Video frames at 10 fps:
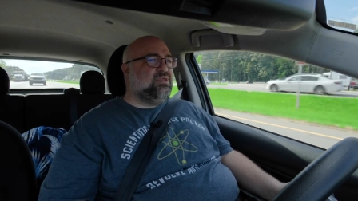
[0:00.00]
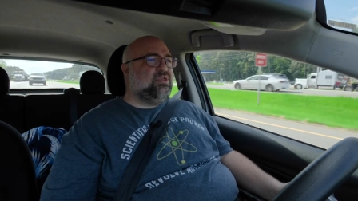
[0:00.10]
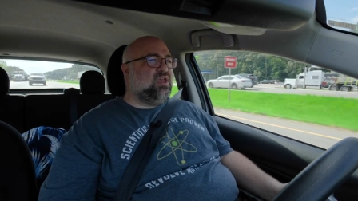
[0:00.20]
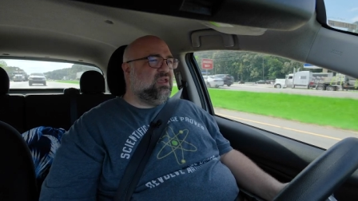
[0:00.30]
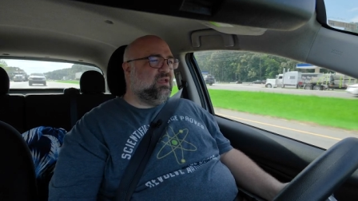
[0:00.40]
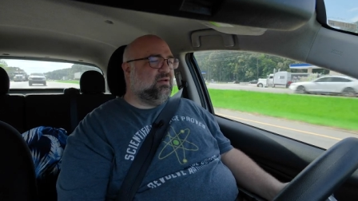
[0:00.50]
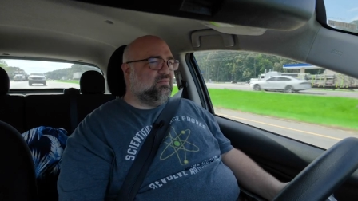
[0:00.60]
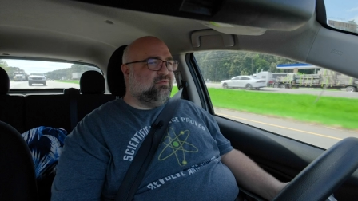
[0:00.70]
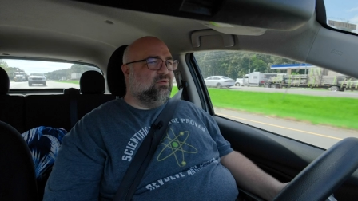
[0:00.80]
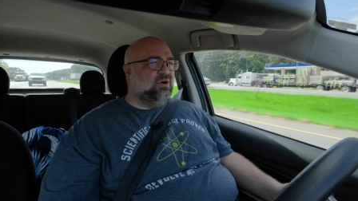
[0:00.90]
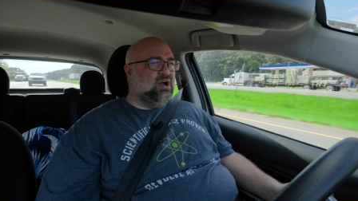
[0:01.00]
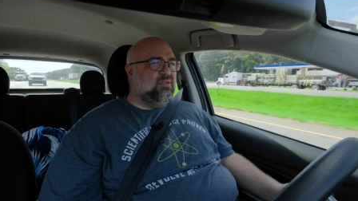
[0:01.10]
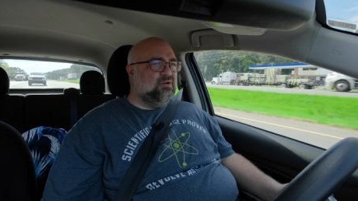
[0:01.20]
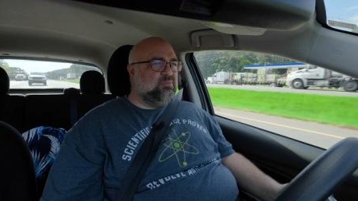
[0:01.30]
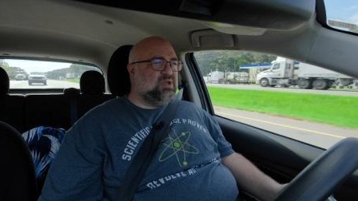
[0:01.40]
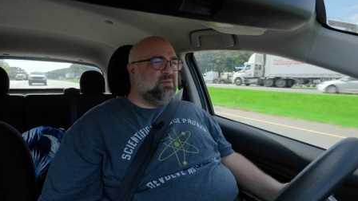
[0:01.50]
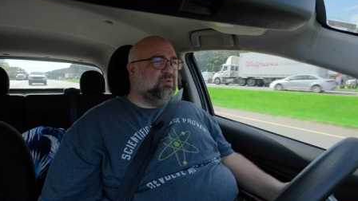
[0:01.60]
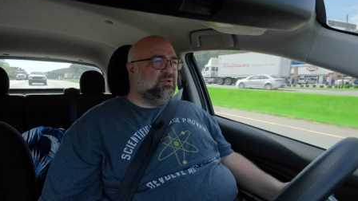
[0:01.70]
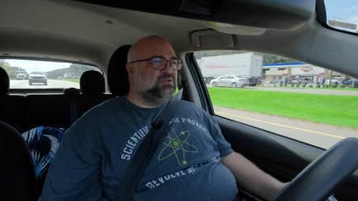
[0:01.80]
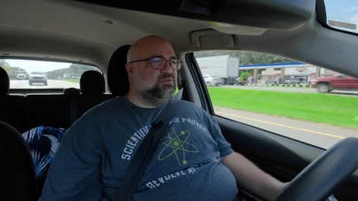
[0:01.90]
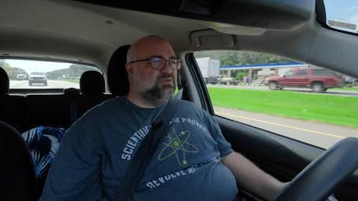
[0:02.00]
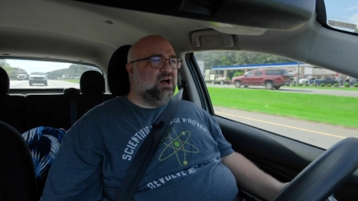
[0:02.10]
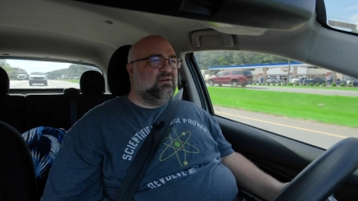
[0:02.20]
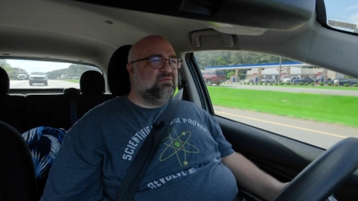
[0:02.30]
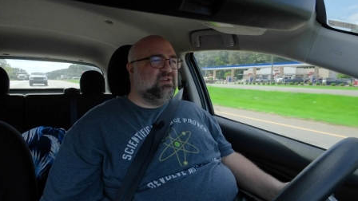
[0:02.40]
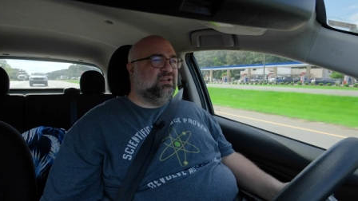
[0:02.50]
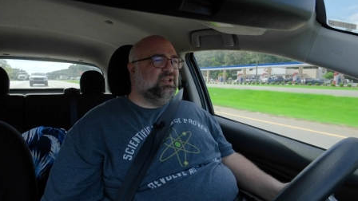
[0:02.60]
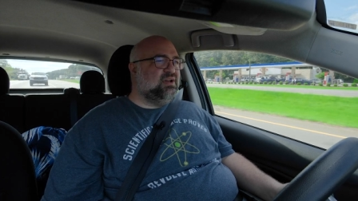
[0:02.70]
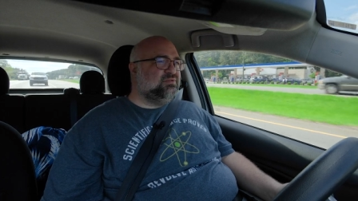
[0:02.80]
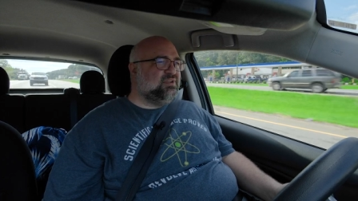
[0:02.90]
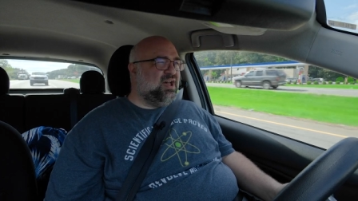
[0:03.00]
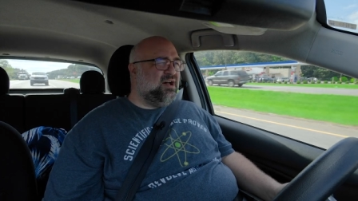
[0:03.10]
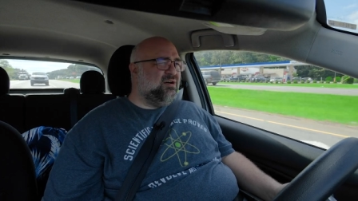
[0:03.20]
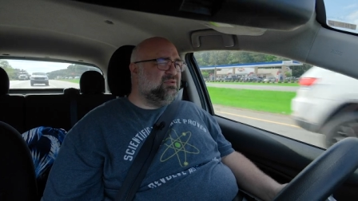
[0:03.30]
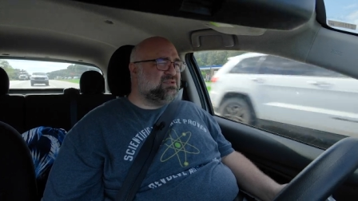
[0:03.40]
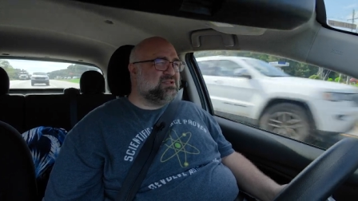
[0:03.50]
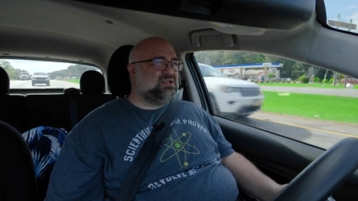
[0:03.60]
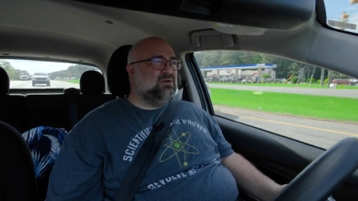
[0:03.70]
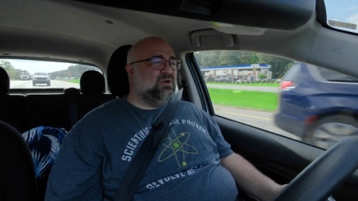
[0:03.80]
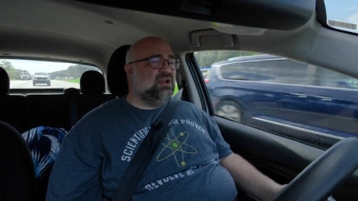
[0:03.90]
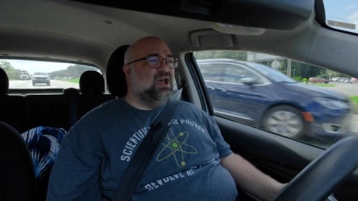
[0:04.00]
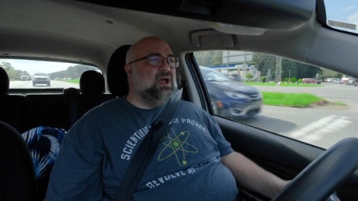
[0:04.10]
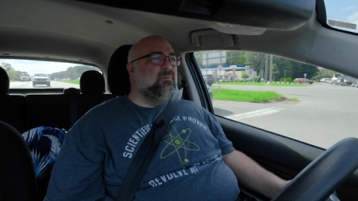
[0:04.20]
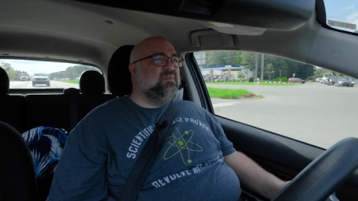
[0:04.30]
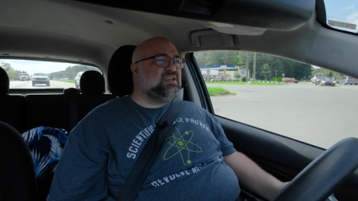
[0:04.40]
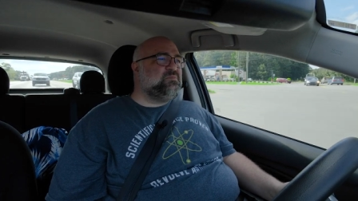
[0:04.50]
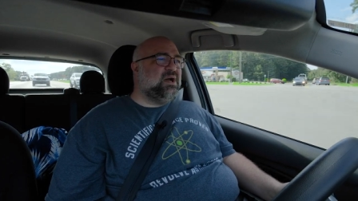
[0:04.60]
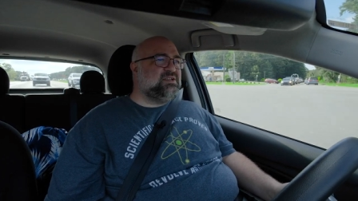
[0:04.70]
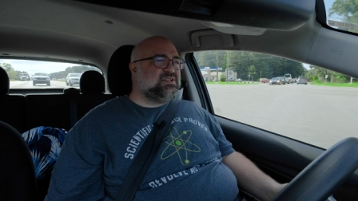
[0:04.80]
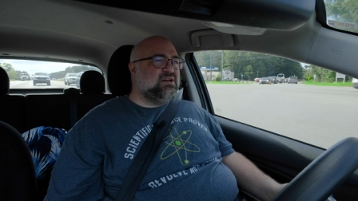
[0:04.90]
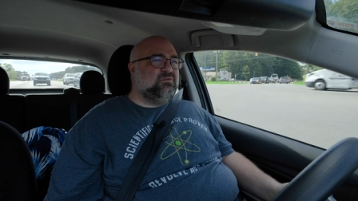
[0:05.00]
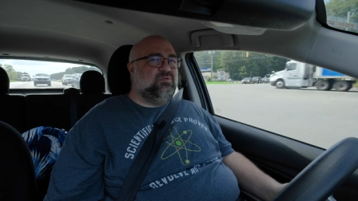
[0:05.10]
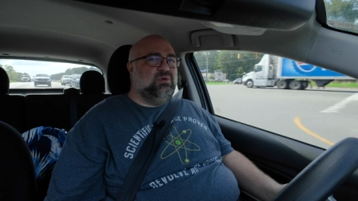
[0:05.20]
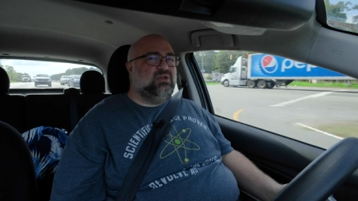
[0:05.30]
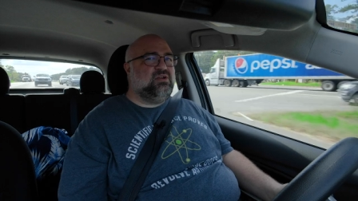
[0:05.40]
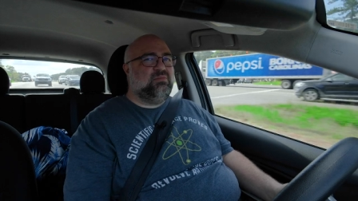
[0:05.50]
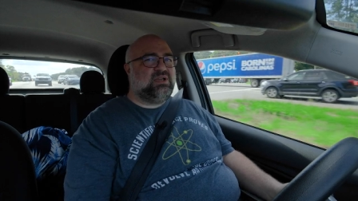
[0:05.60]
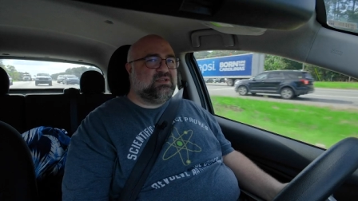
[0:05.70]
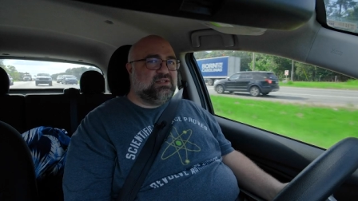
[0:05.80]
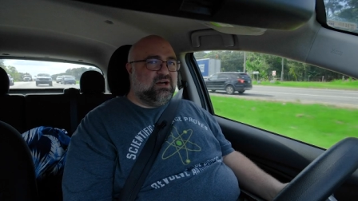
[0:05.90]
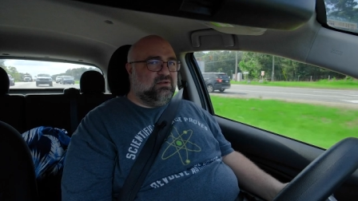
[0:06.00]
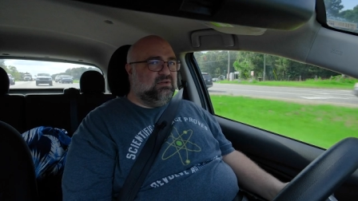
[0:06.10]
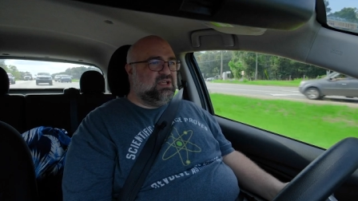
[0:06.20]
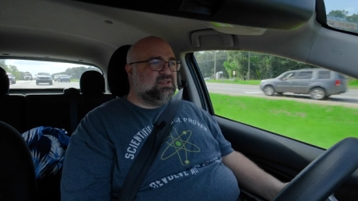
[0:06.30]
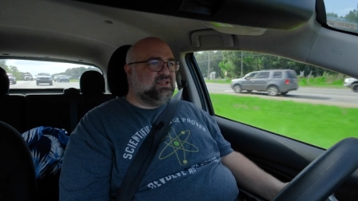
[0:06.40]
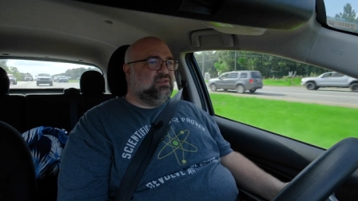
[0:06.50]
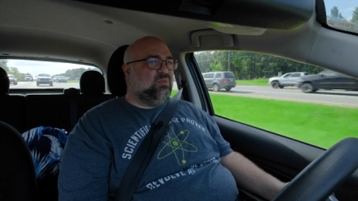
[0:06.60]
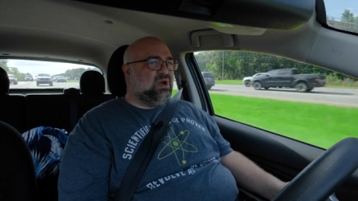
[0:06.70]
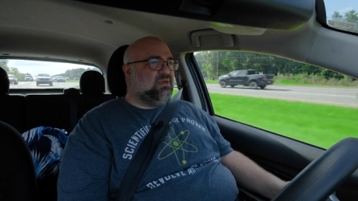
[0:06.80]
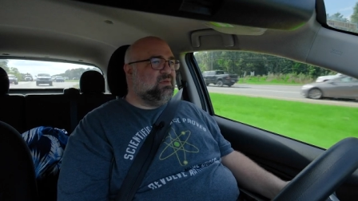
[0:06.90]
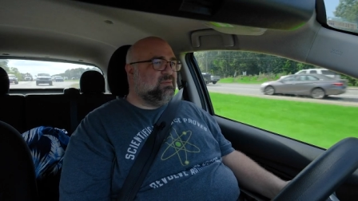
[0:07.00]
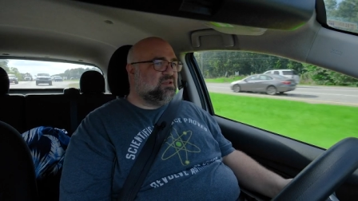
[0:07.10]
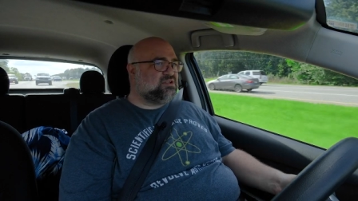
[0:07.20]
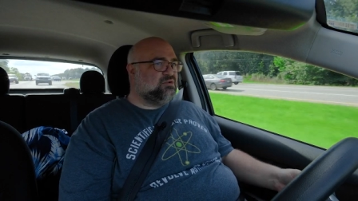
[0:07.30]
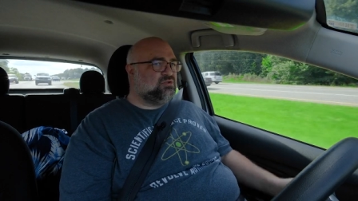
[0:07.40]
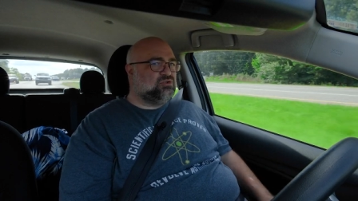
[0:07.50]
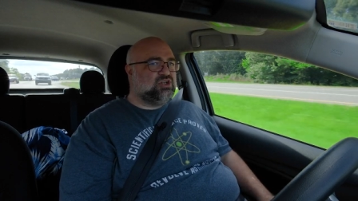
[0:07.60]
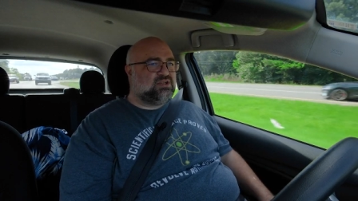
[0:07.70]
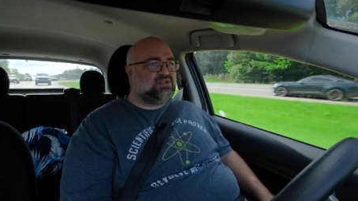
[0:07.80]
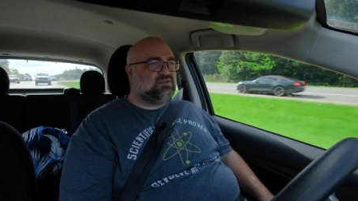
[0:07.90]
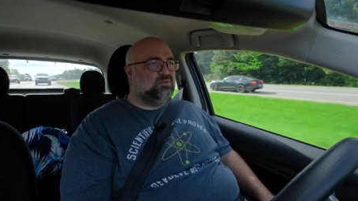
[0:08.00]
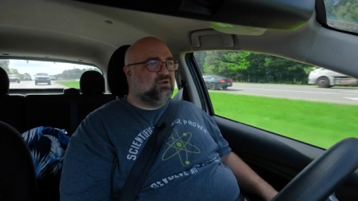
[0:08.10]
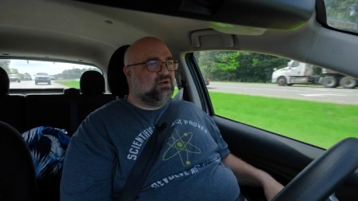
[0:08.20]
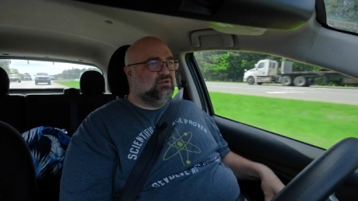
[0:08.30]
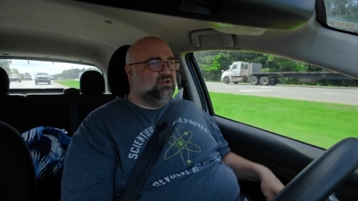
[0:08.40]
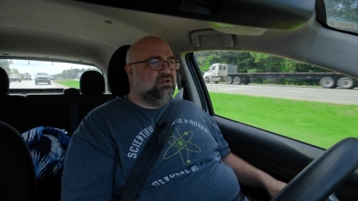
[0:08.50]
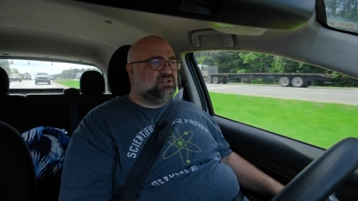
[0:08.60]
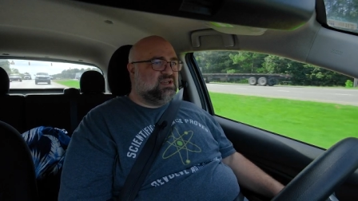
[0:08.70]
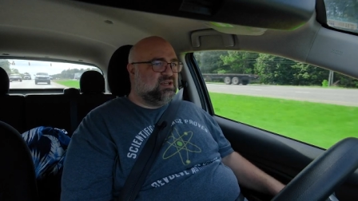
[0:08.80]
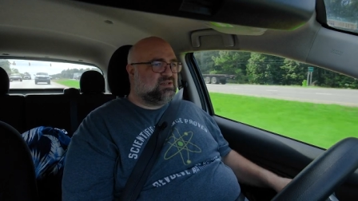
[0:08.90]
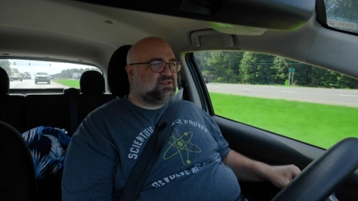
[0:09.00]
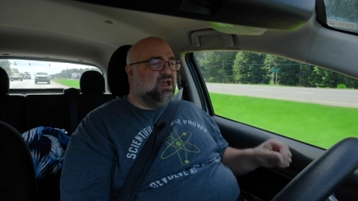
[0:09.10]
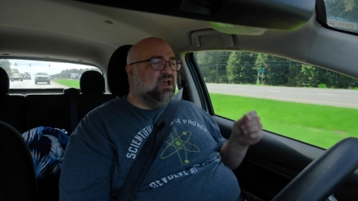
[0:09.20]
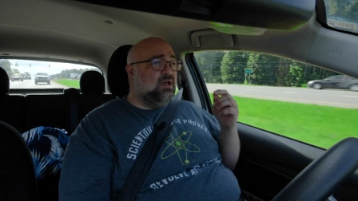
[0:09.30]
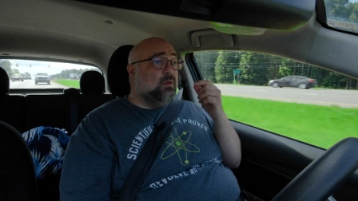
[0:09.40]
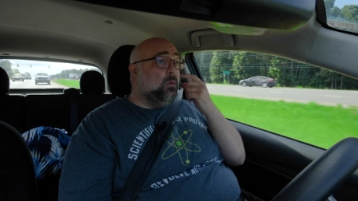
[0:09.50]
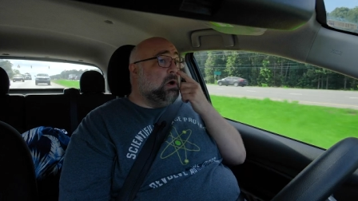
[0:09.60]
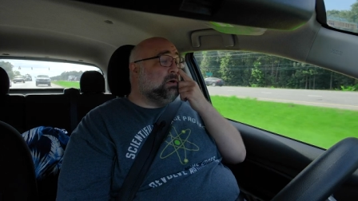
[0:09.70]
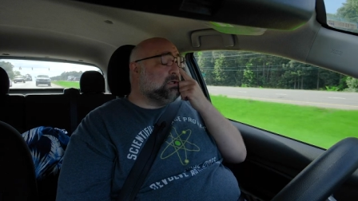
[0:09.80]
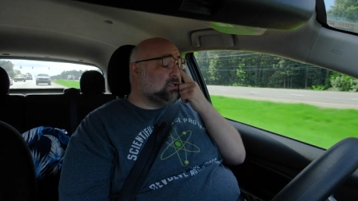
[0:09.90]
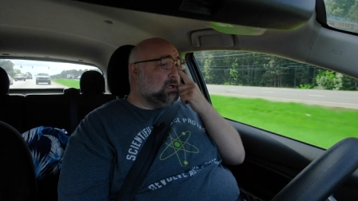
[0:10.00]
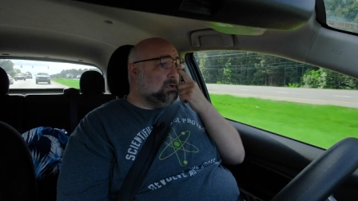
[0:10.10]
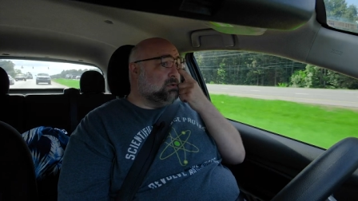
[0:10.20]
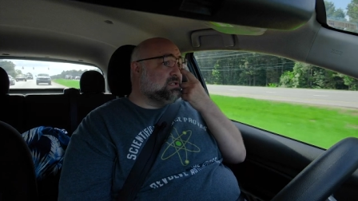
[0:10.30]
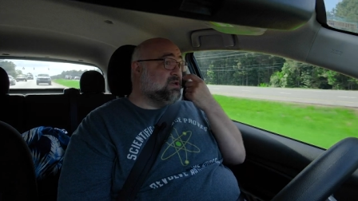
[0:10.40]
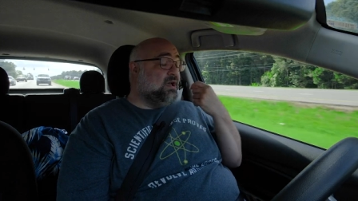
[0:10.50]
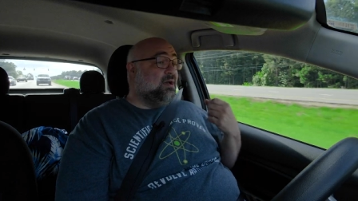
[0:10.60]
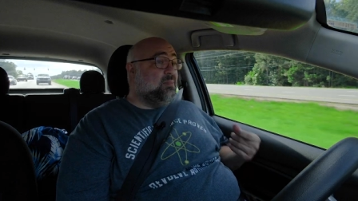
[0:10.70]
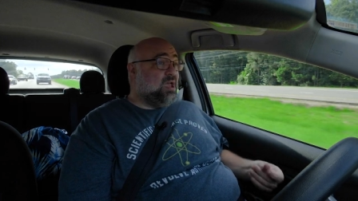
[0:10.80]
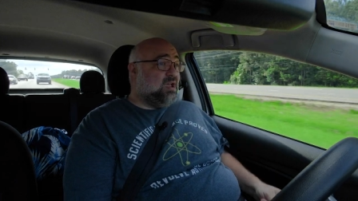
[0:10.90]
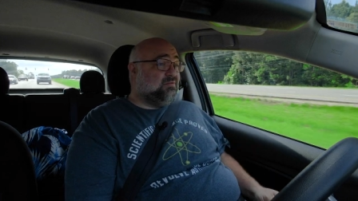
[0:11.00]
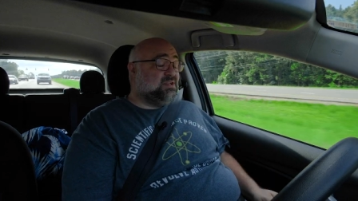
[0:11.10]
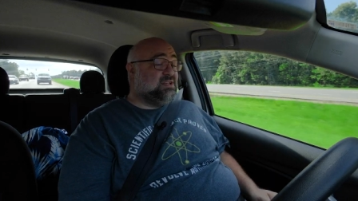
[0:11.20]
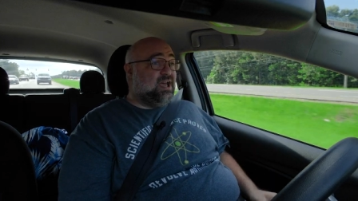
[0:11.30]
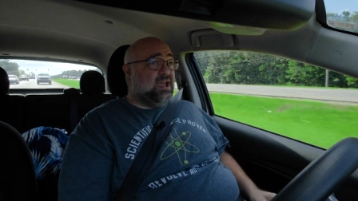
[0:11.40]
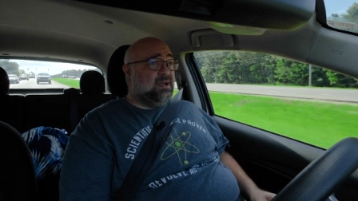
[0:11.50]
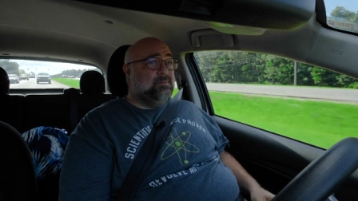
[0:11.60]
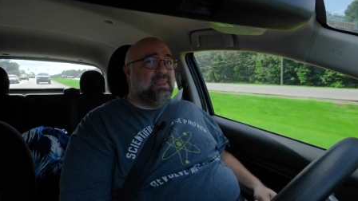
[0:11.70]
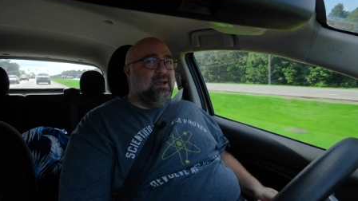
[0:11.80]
thing for other people to not feel left out and so on. This might sound familiar because not only is it the way that the social justice warrior lunatics and the woke scolds behave today,